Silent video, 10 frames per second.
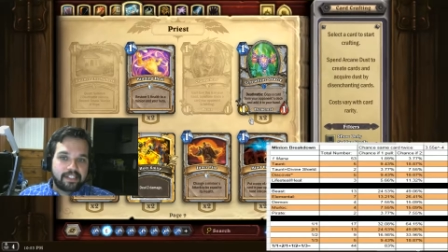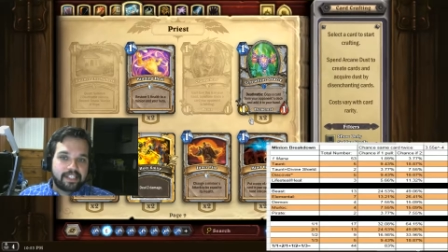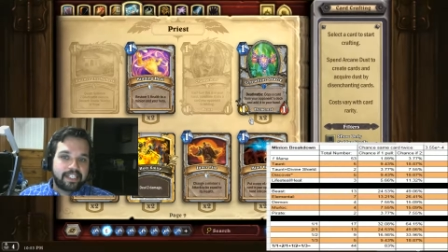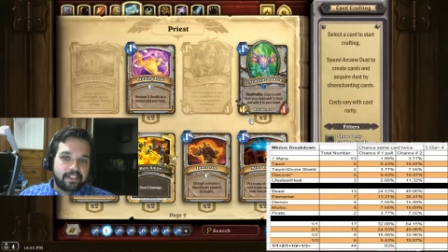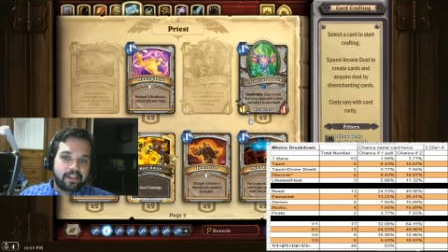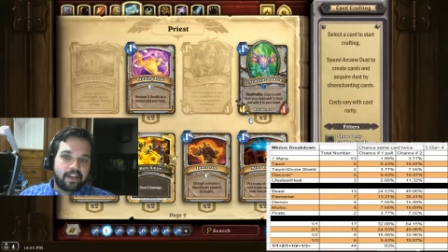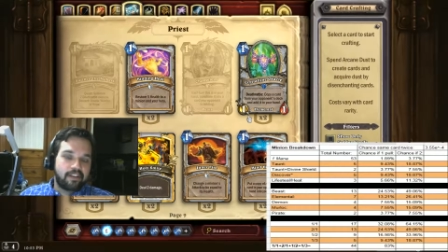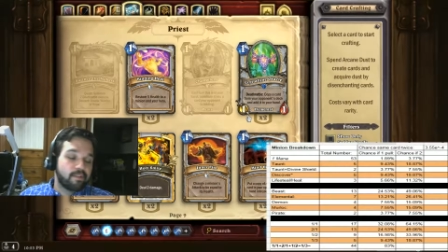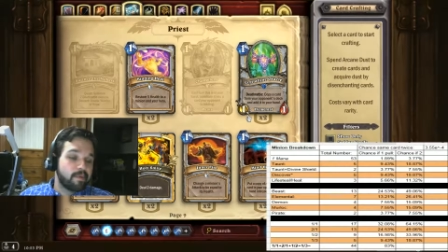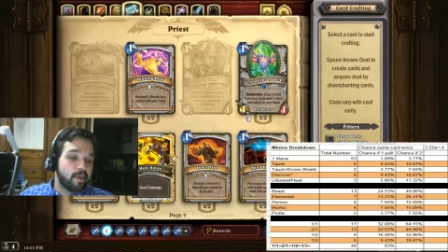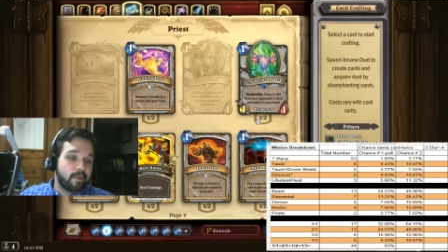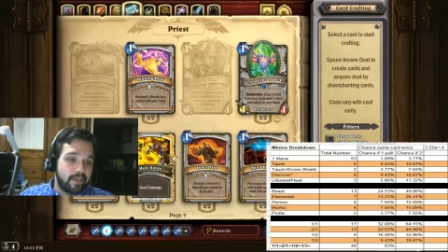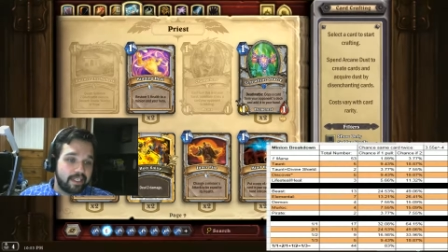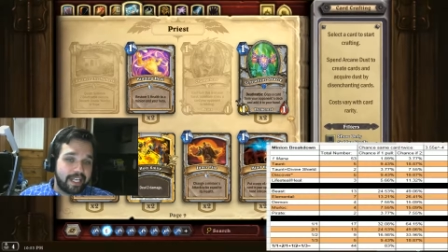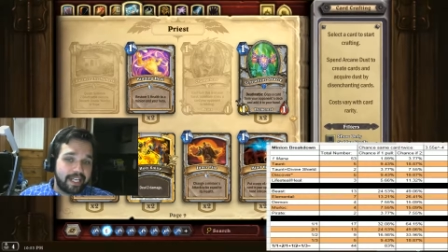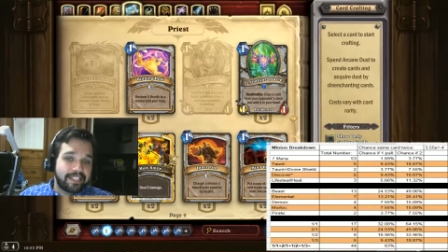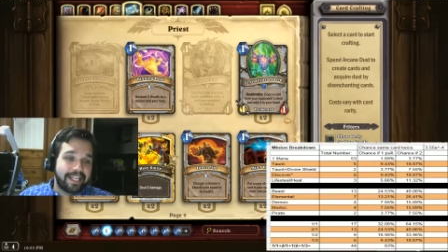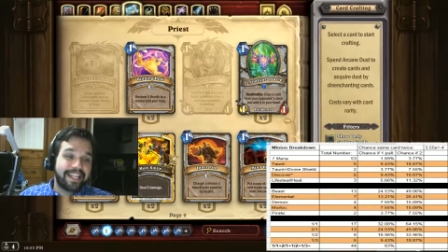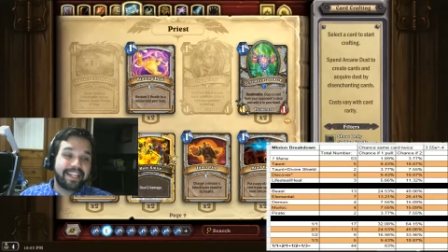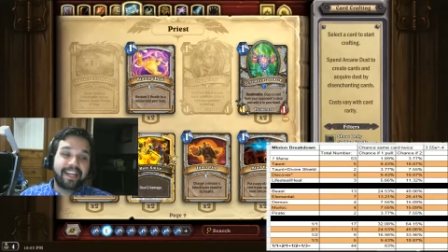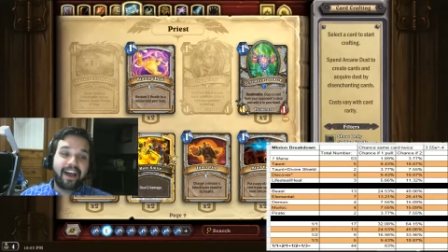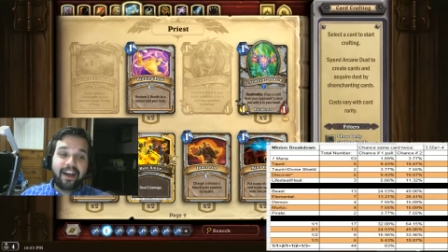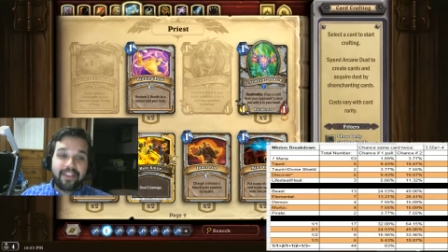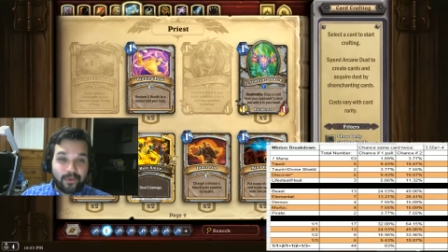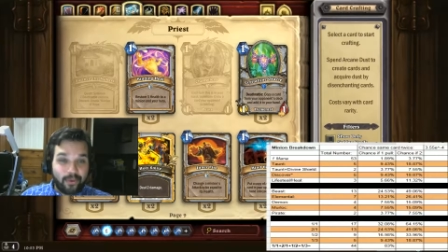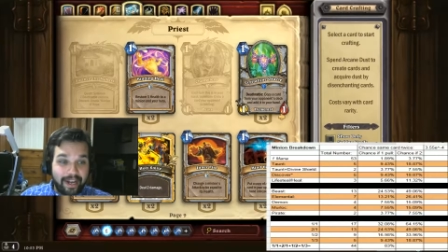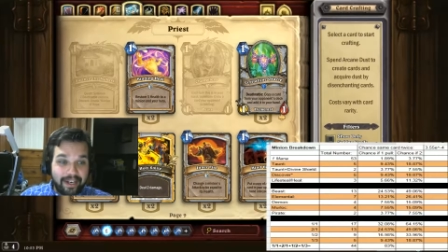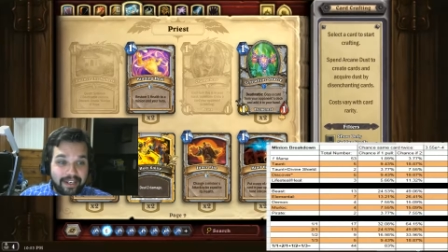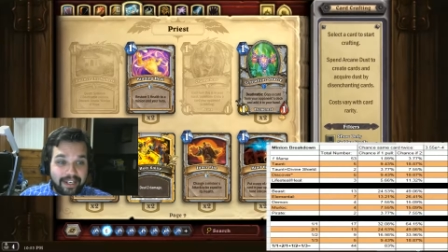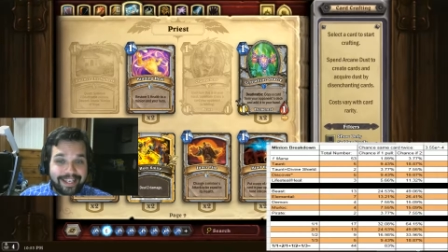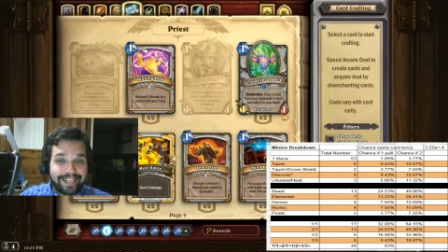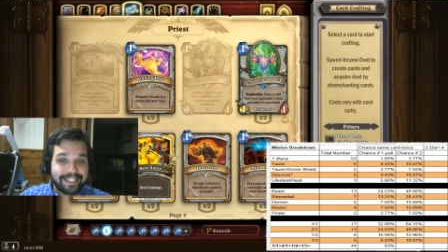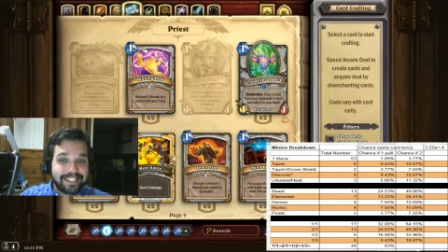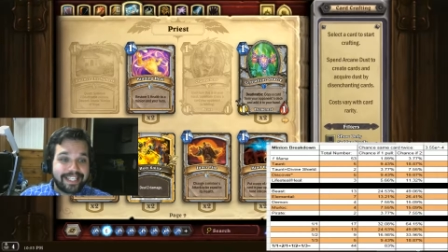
gets a card from your opponent decks, and then the other one is the